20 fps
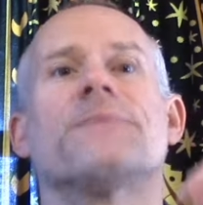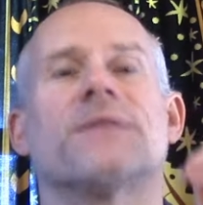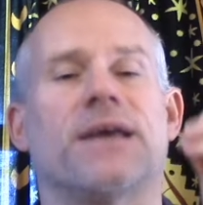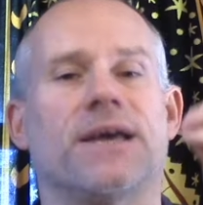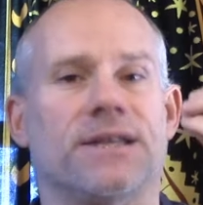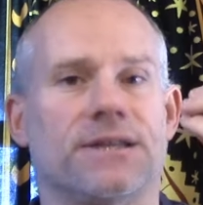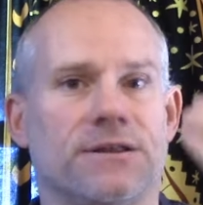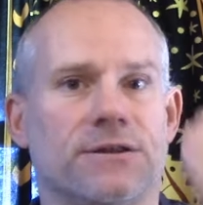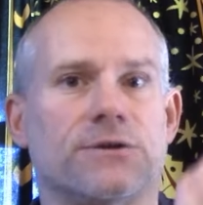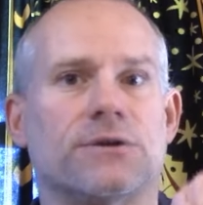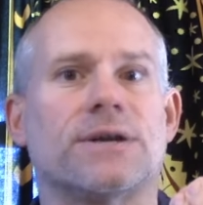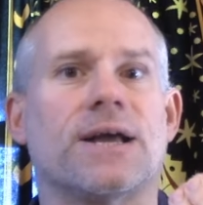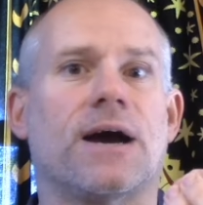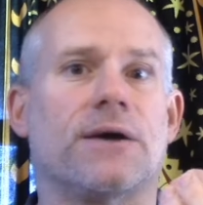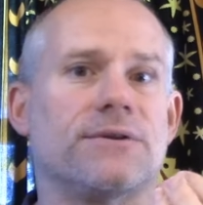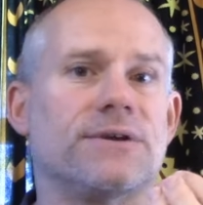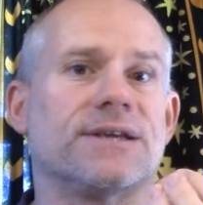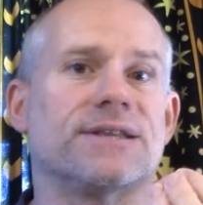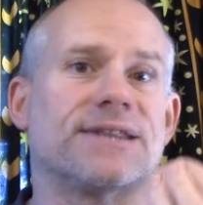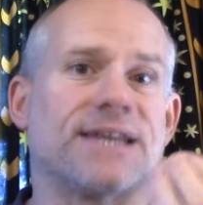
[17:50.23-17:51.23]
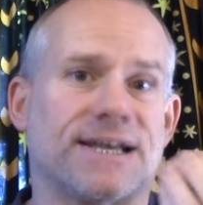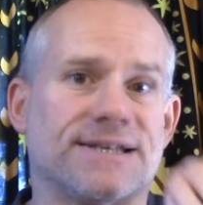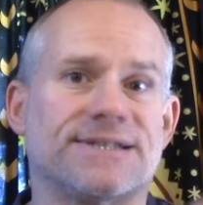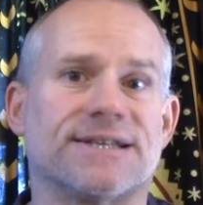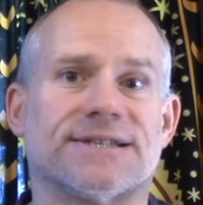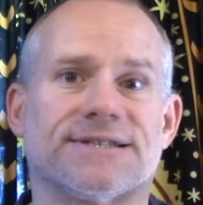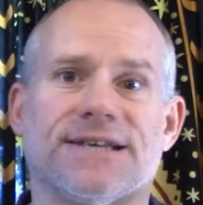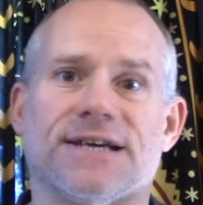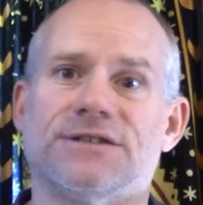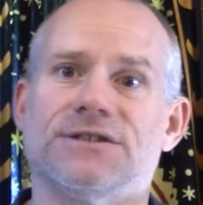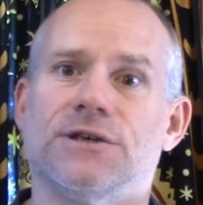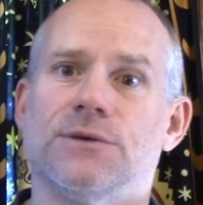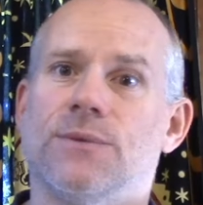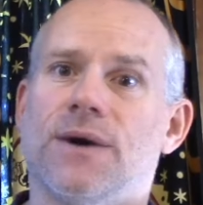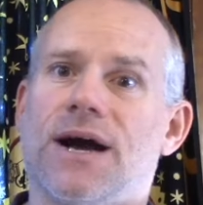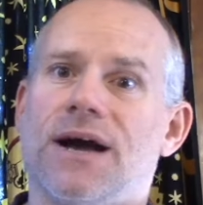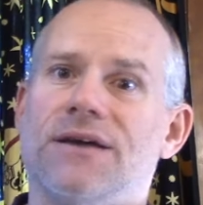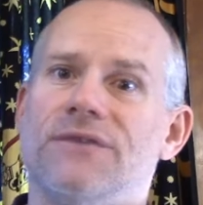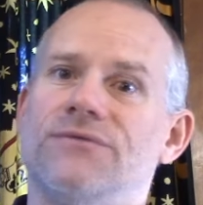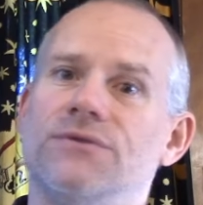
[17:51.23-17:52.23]
and learn how to get that success you
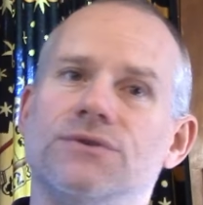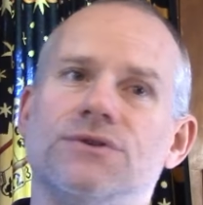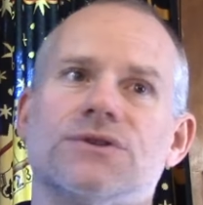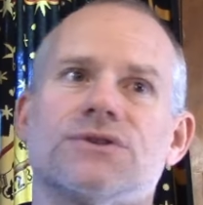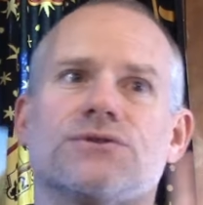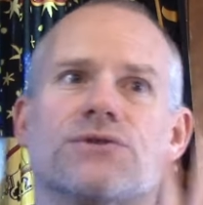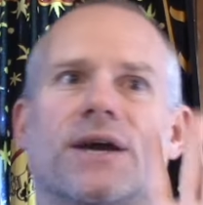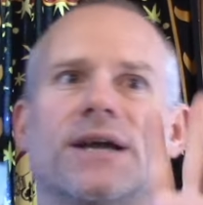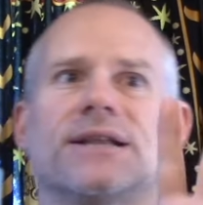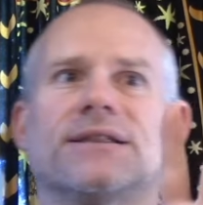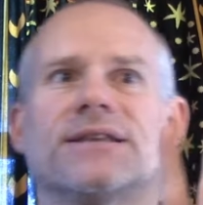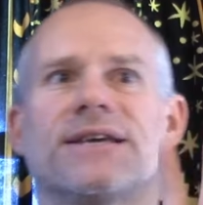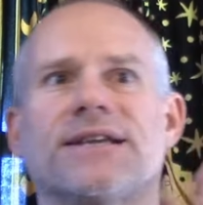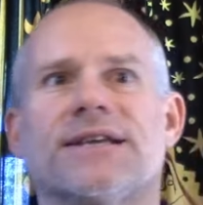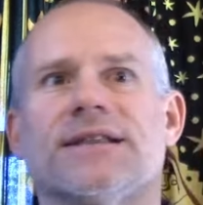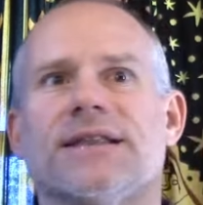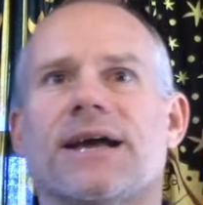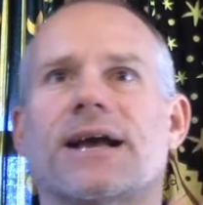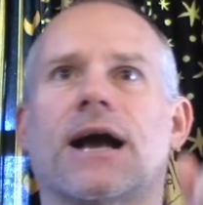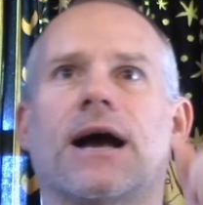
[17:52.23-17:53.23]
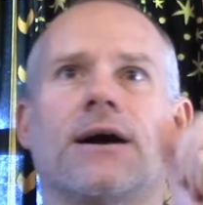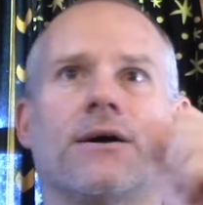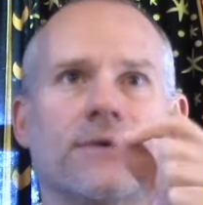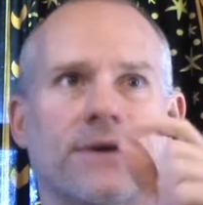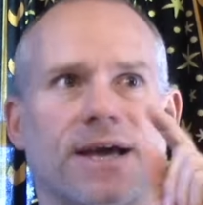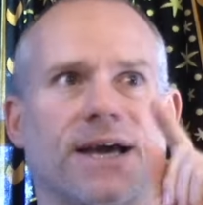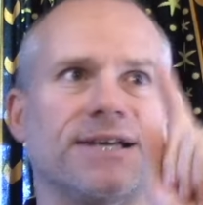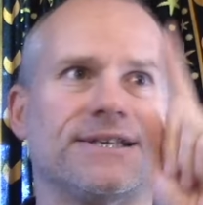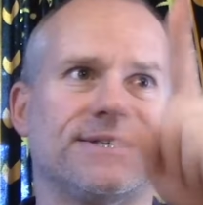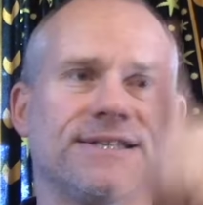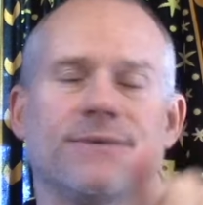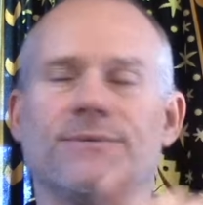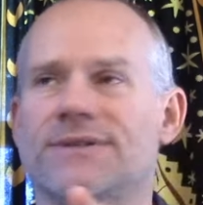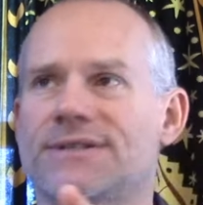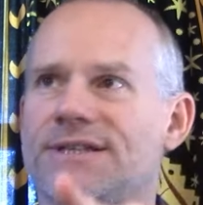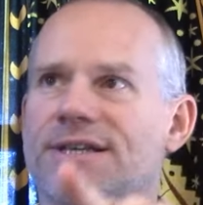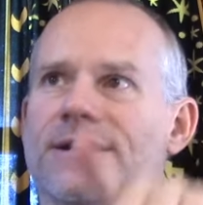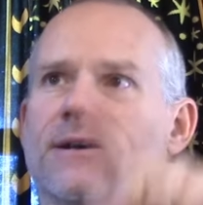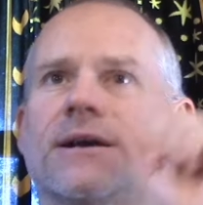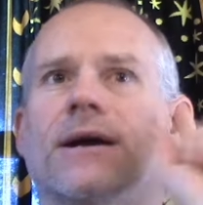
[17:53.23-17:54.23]
want. If you just try to lead it like, okay, I see
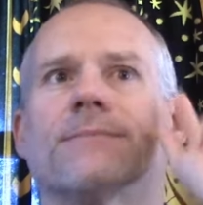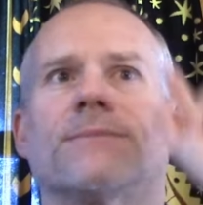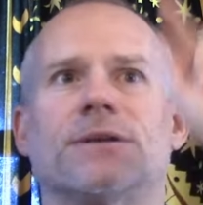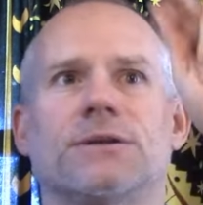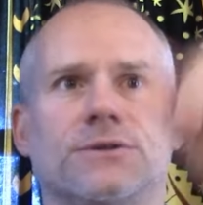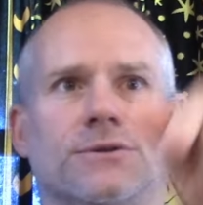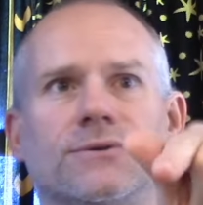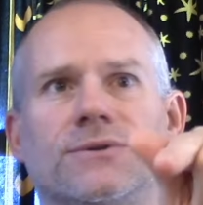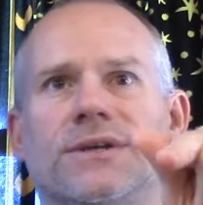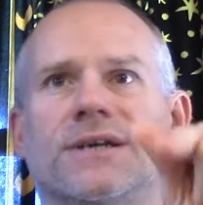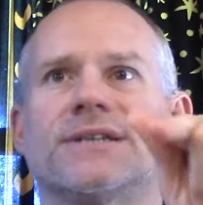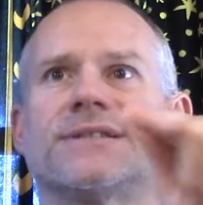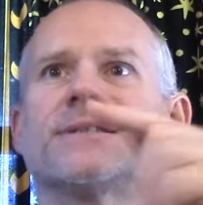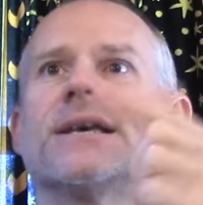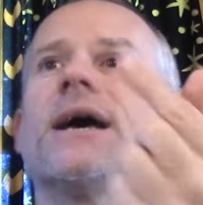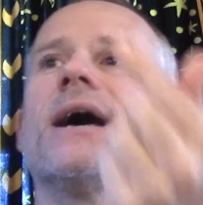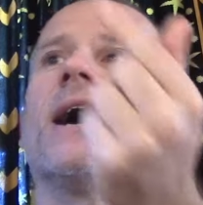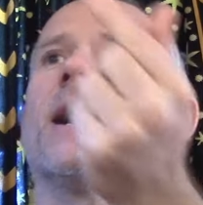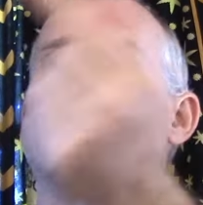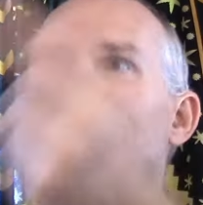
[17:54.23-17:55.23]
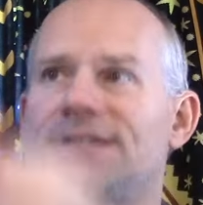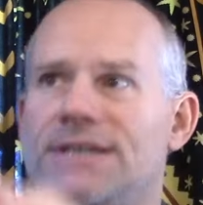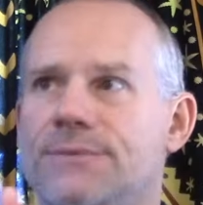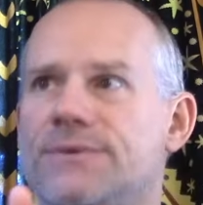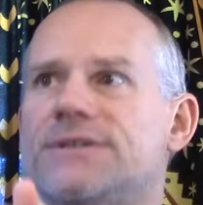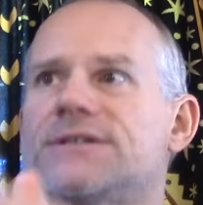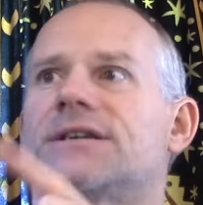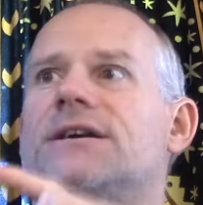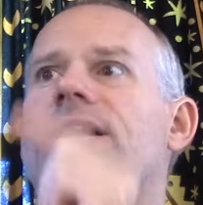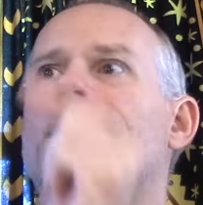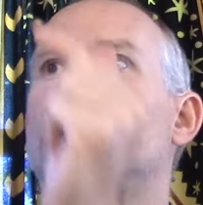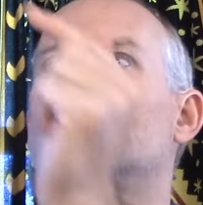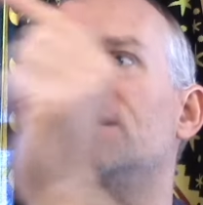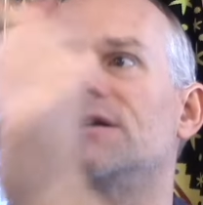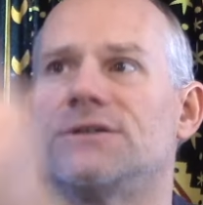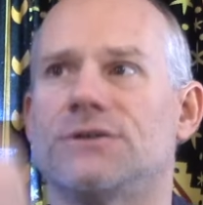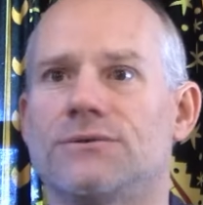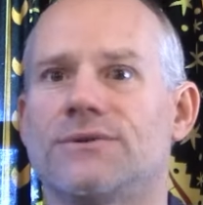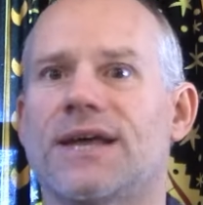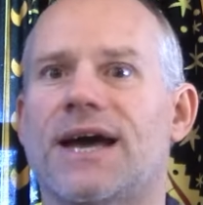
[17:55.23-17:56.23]
what's here, I'm going to do this. I see what's here, I'm going
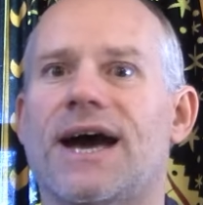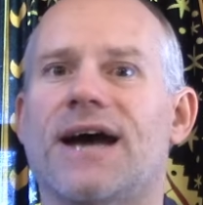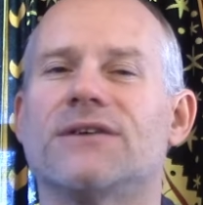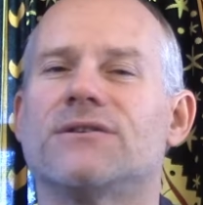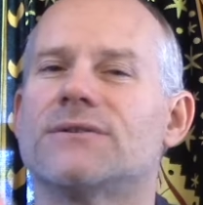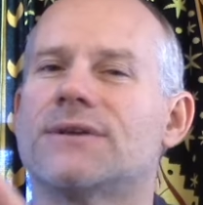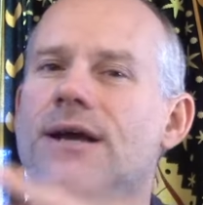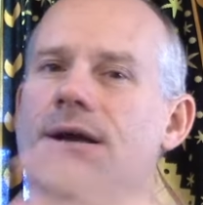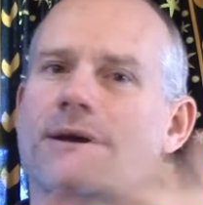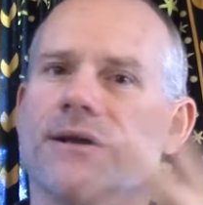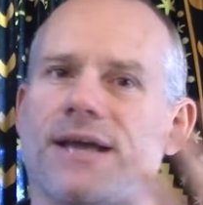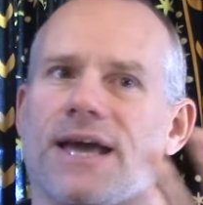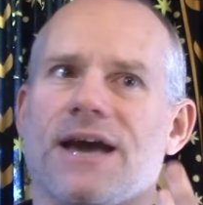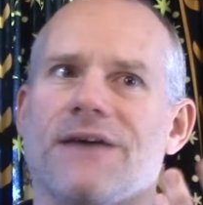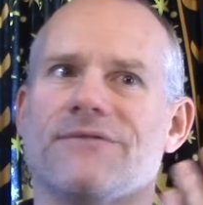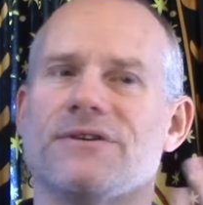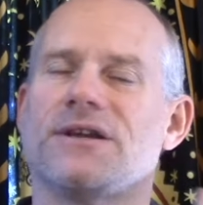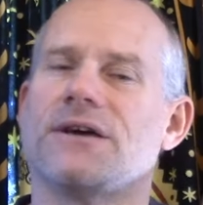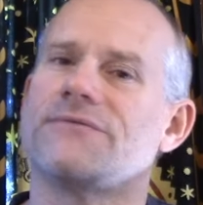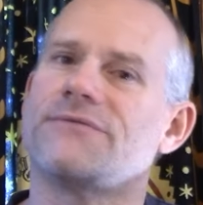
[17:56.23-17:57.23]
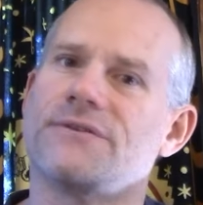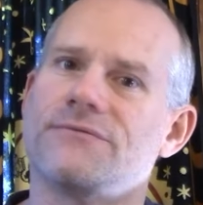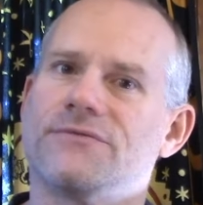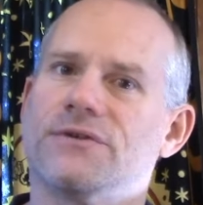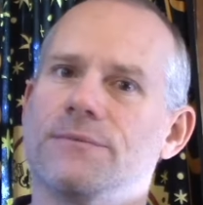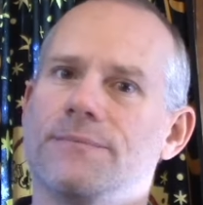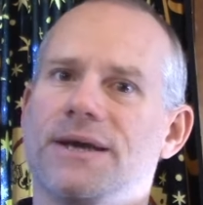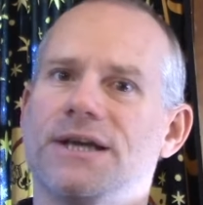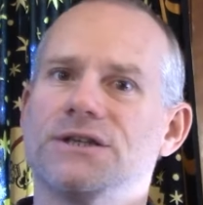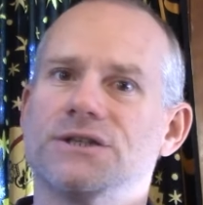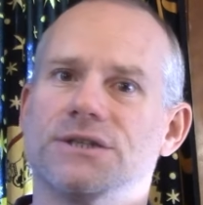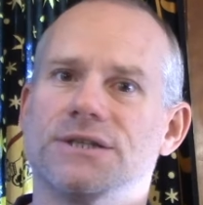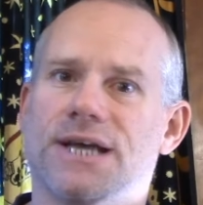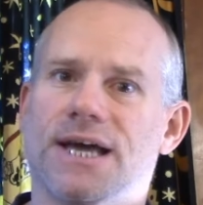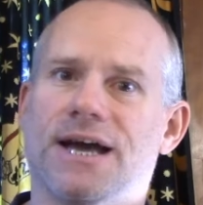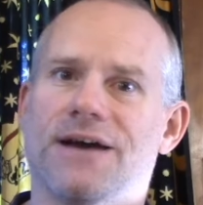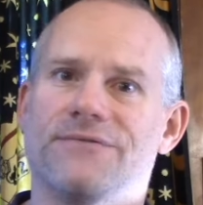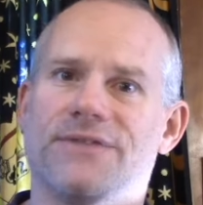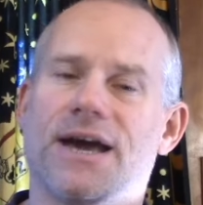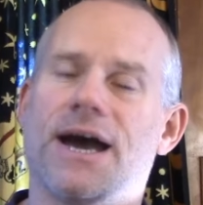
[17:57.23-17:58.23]
to do that. You're not going to have enough information to
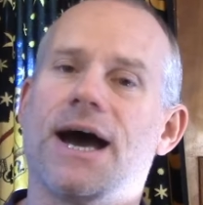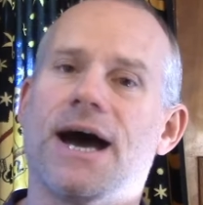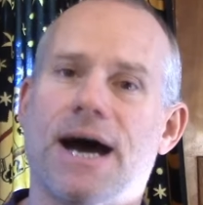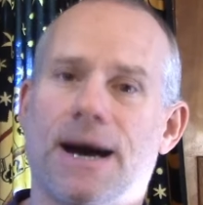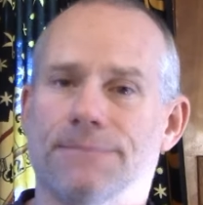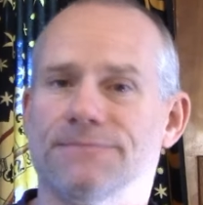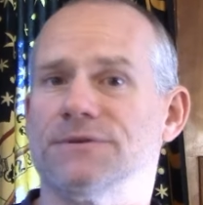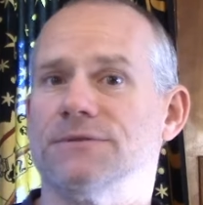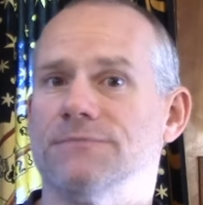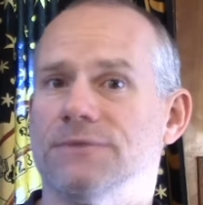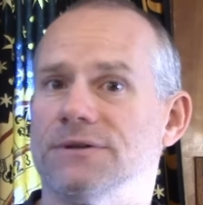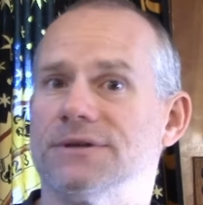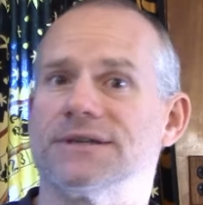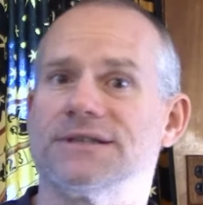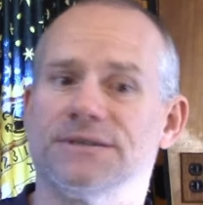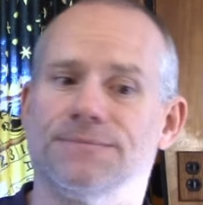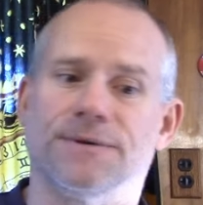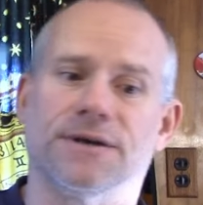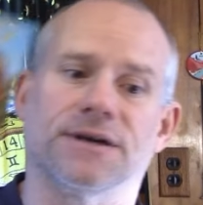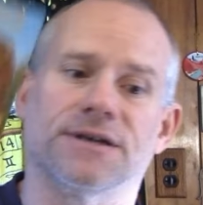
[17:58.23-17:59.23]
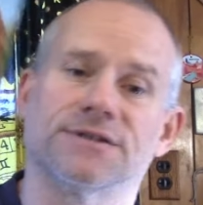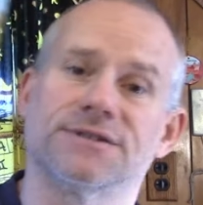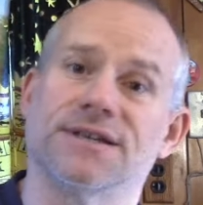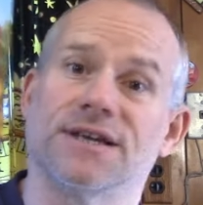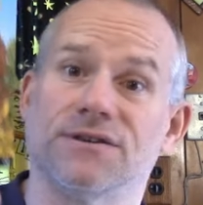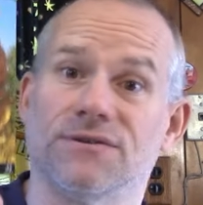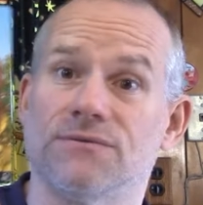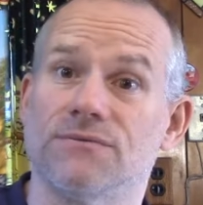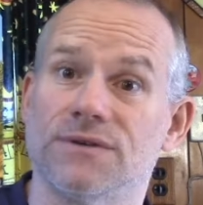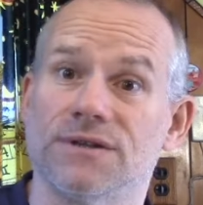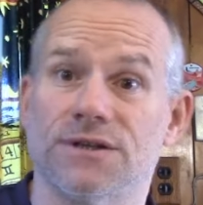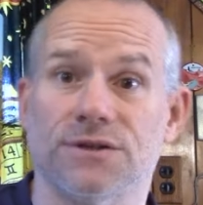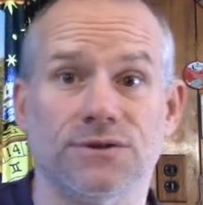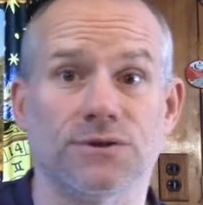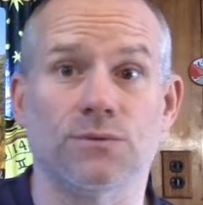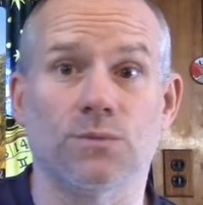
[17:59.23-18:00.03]
have that optimal experience that you really do